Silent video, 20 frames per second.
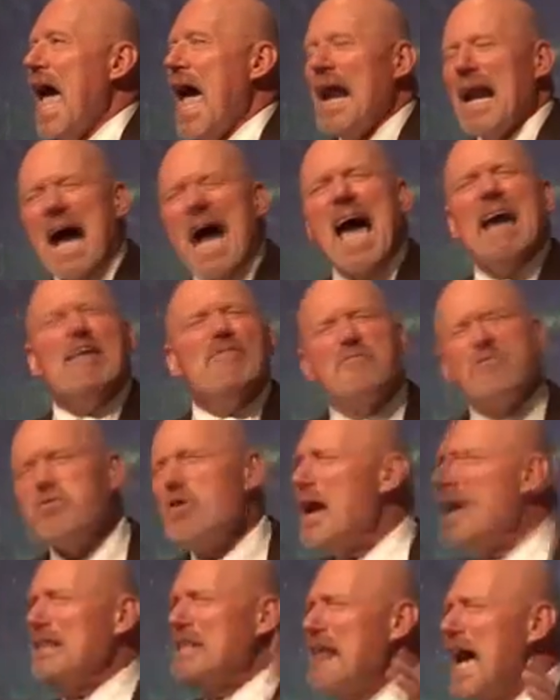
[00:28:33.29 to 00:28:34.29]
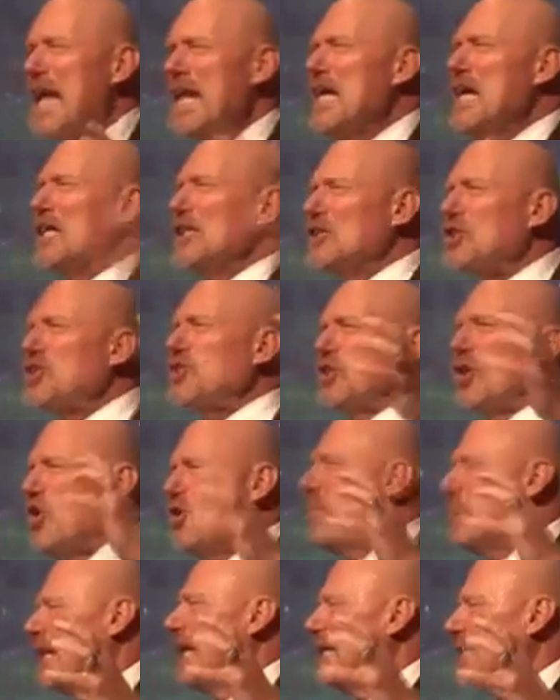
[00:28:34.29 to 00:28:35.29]
And I've read that
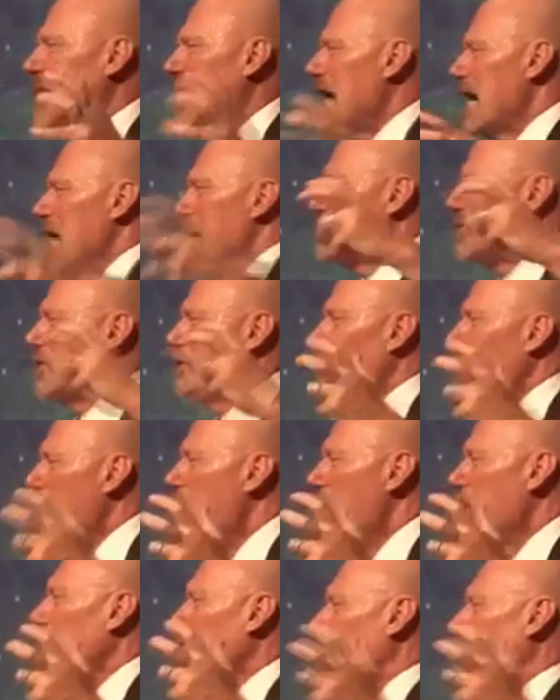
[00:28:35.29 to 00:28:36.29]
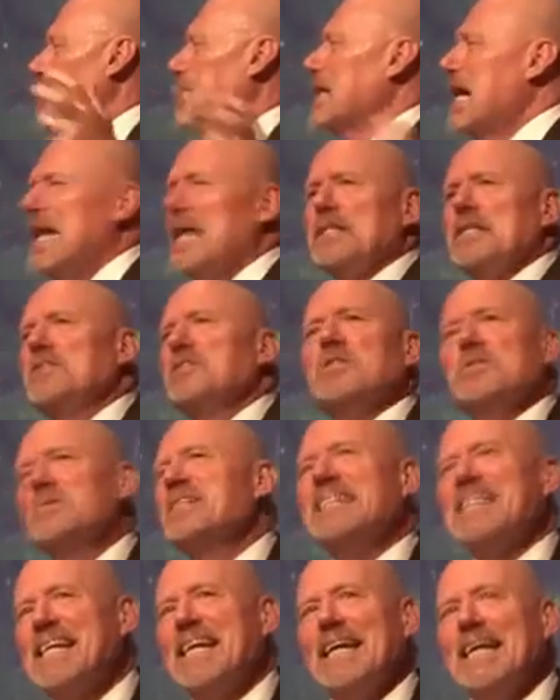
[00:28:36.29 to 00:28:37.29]
so many times and longed for God to do
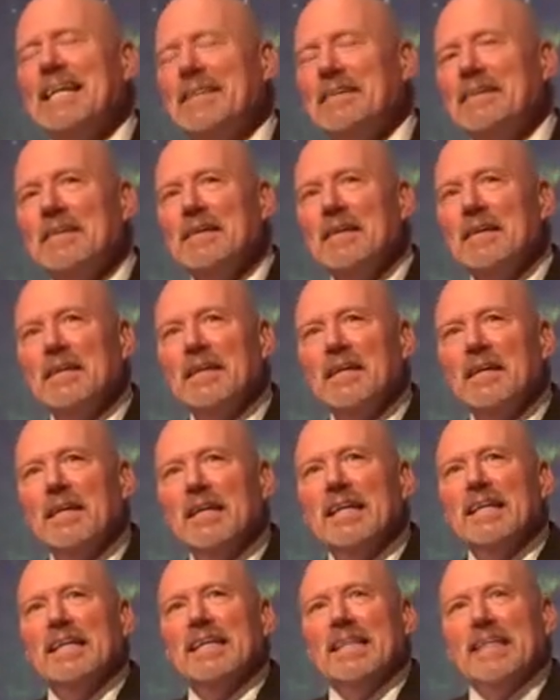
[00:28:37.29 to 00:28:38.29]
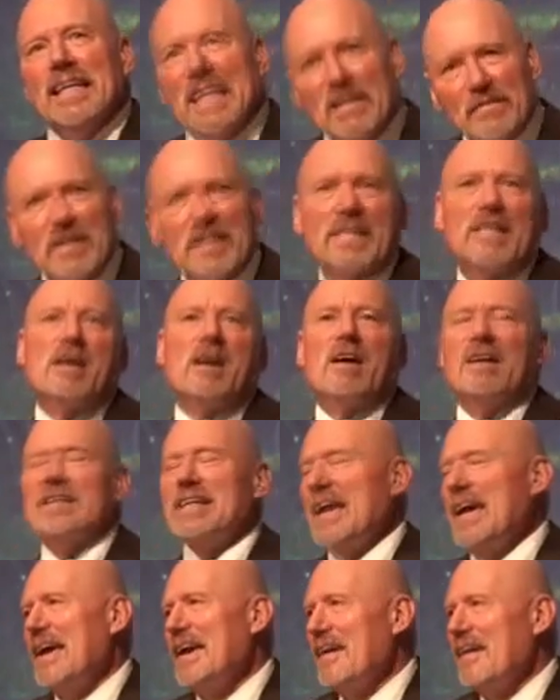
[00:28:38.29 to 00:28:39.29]
it again, even in our
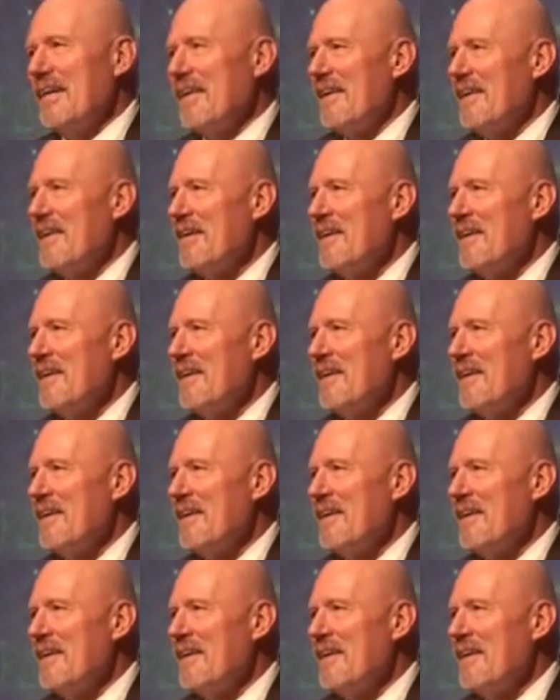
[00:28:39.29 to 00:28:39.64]
day.